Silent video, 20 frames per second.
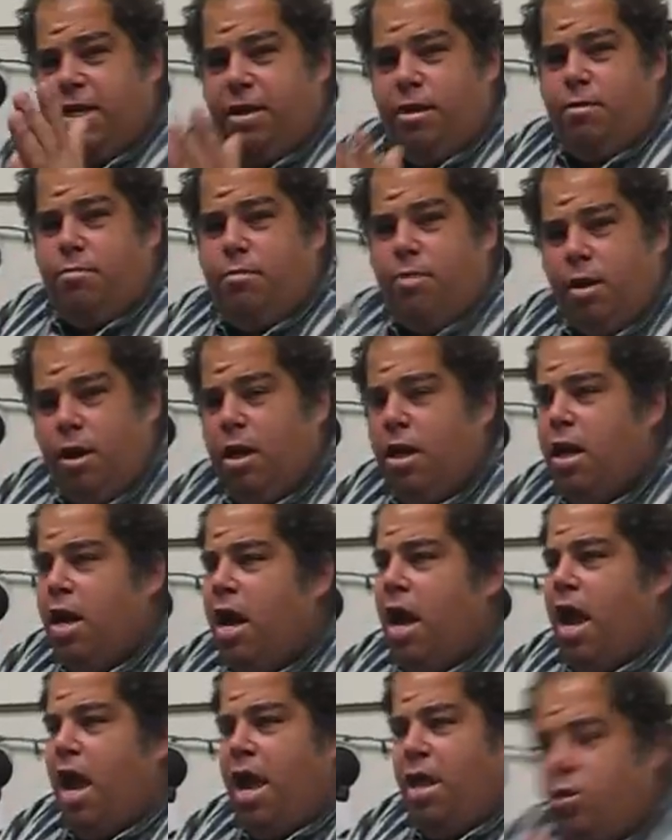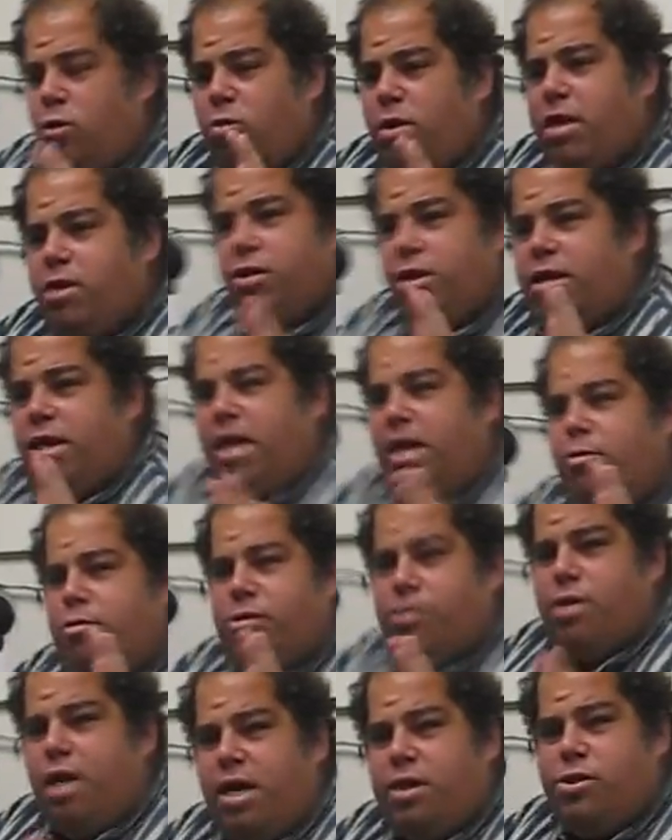him, and the reason he
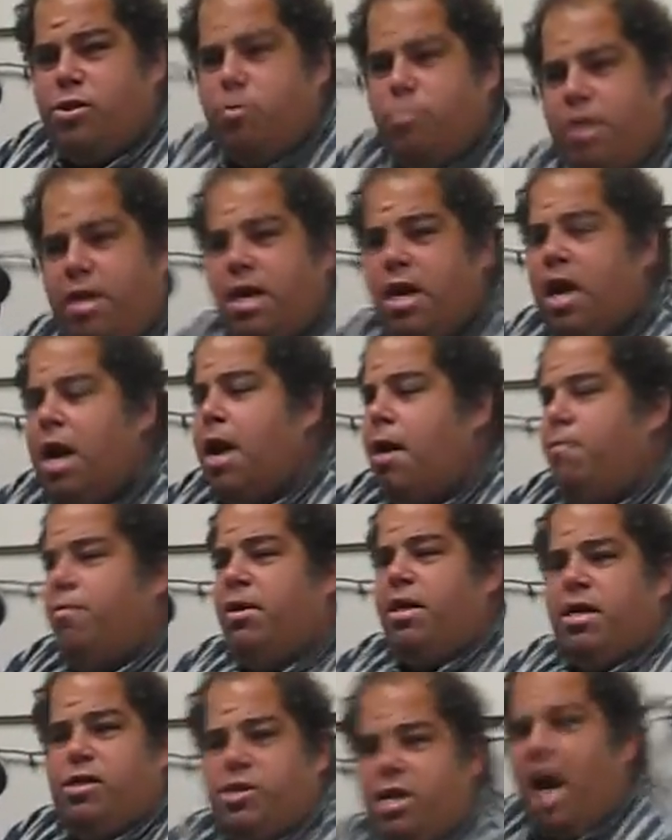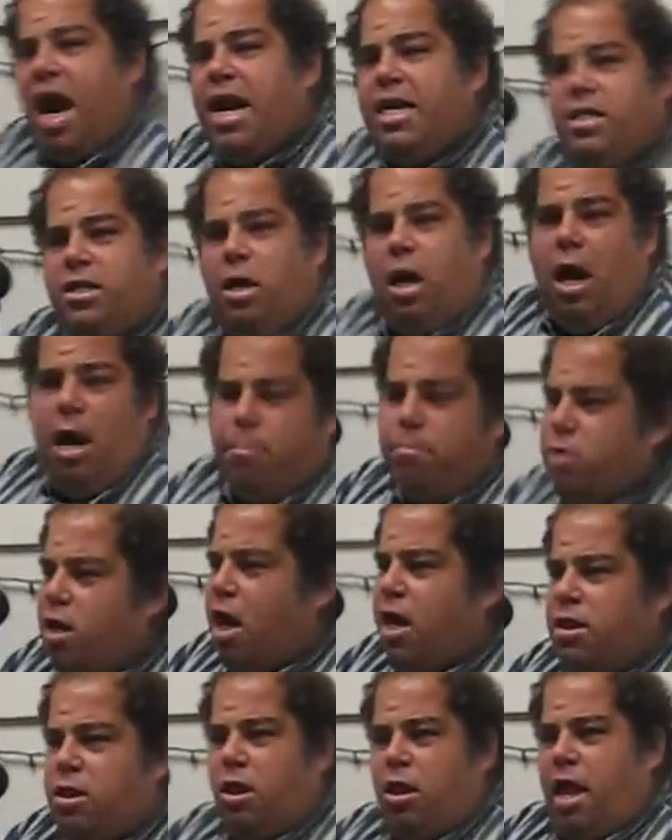was nice to me, because I'm
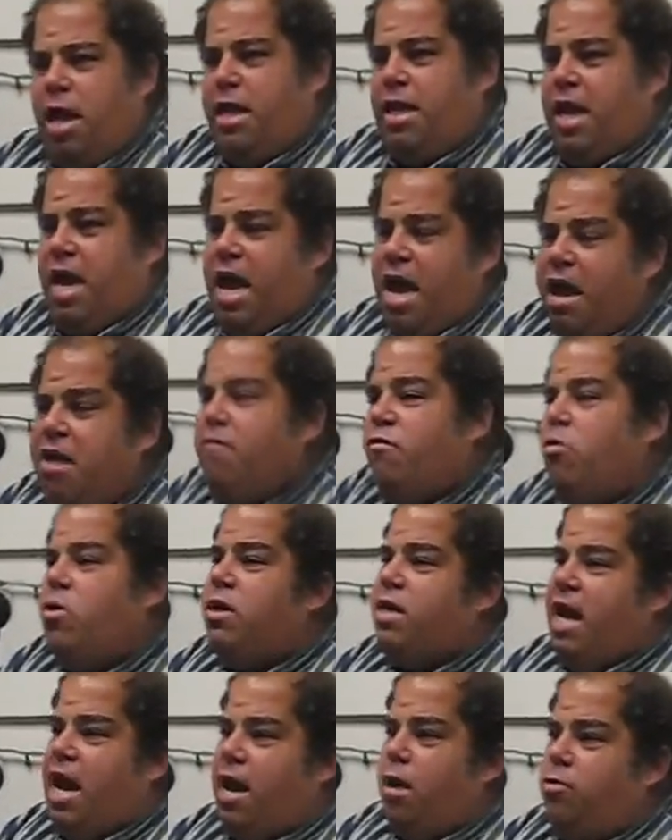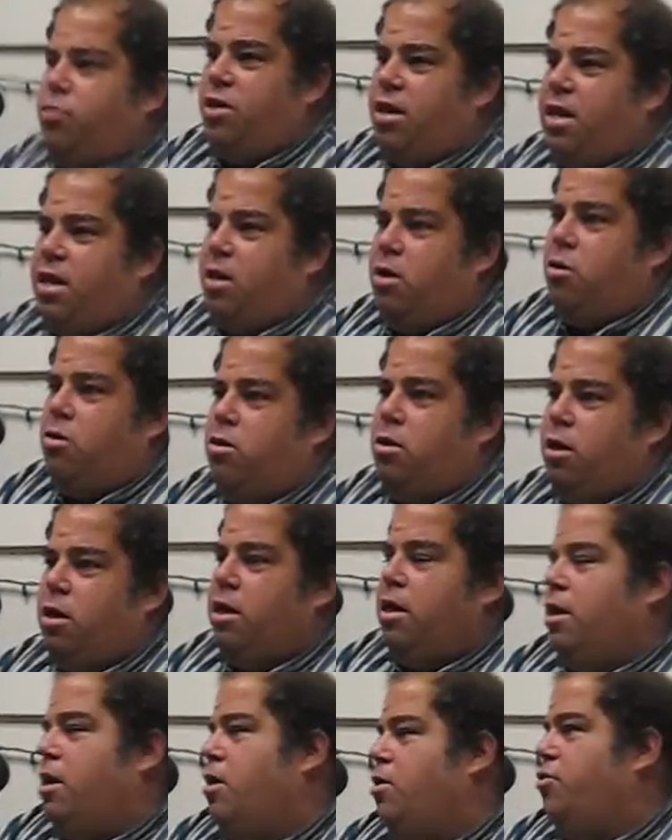not like everyone out there.
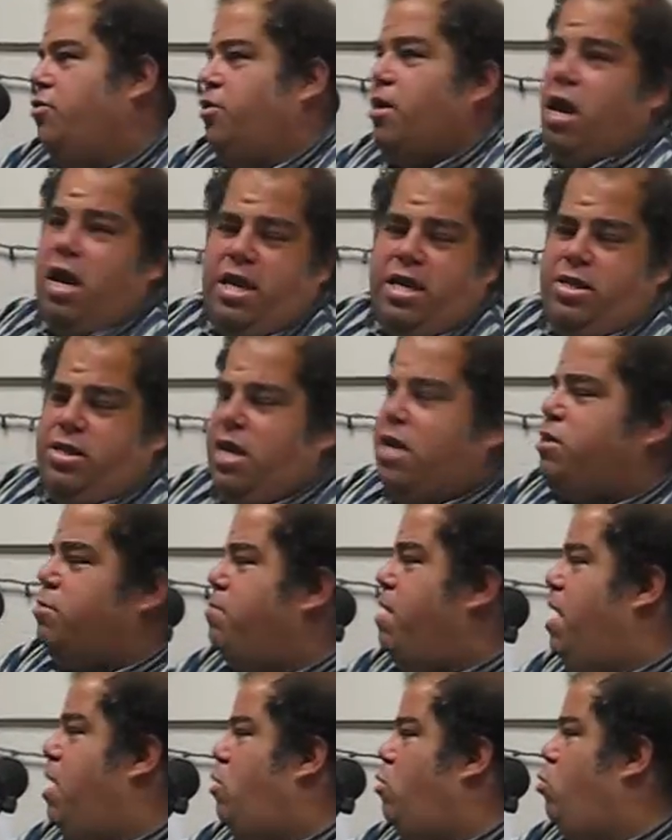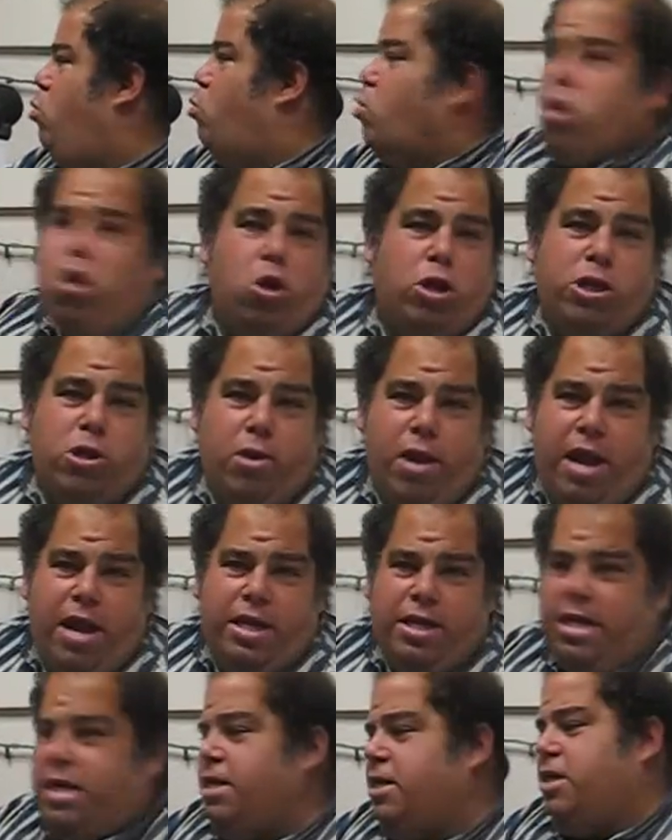It doesn't matter where you're
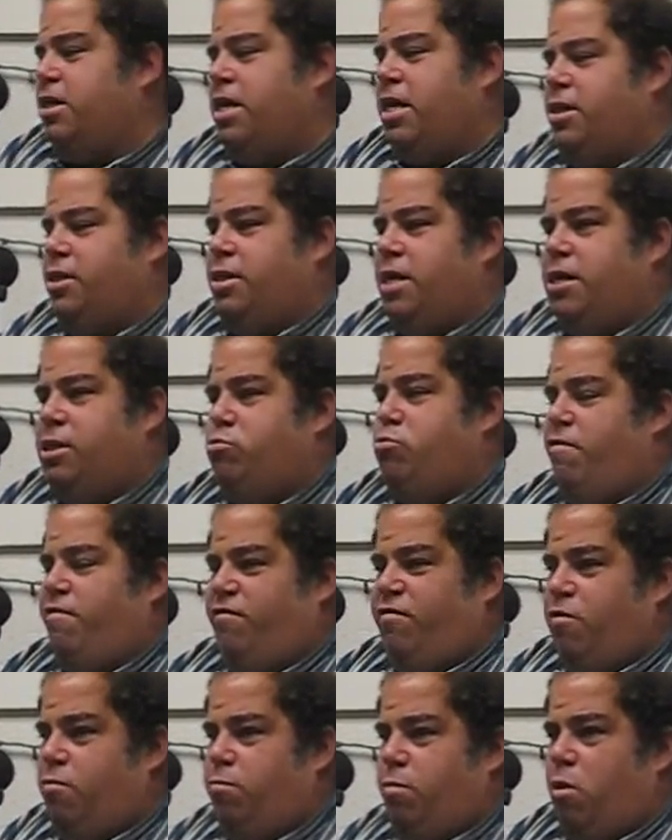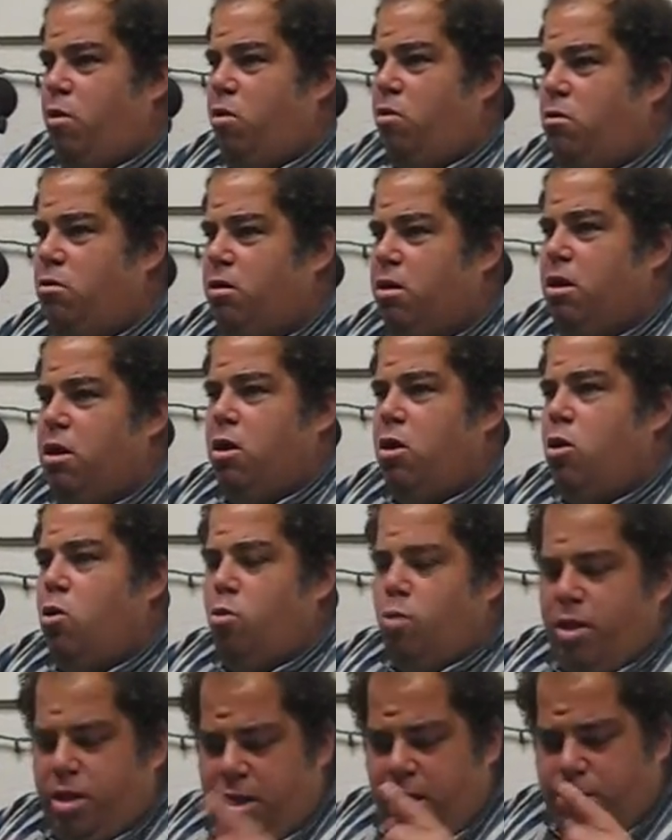at in the United States with football.
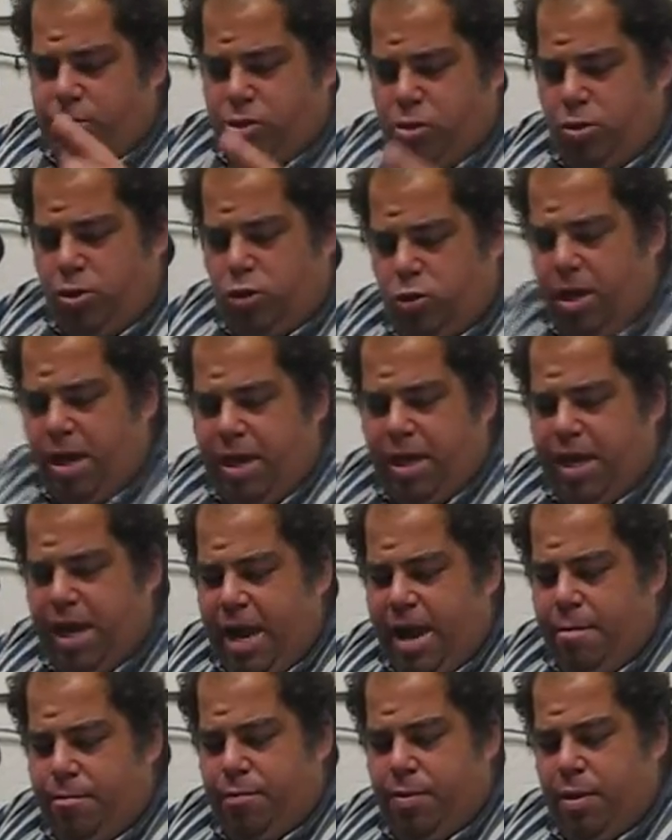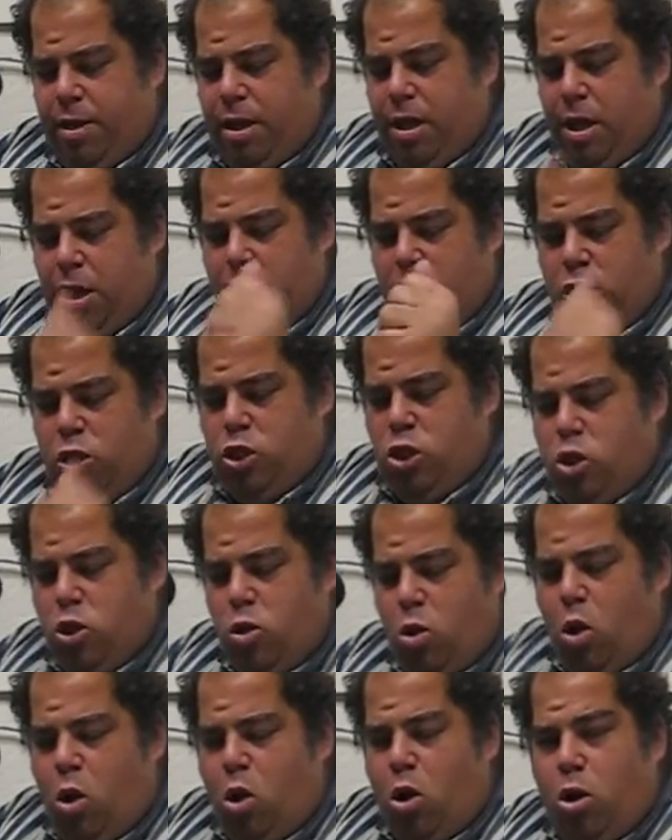When it comes to a training camp,
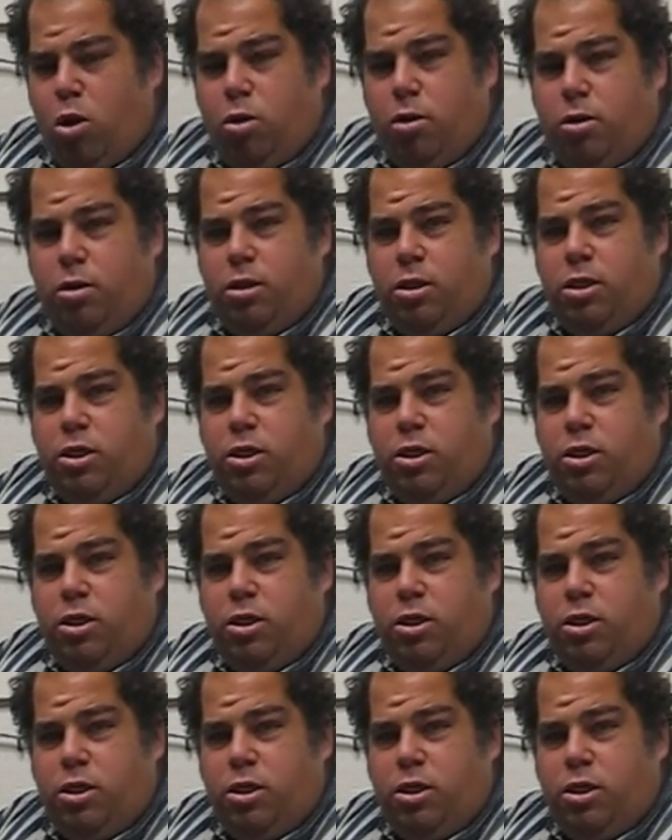you are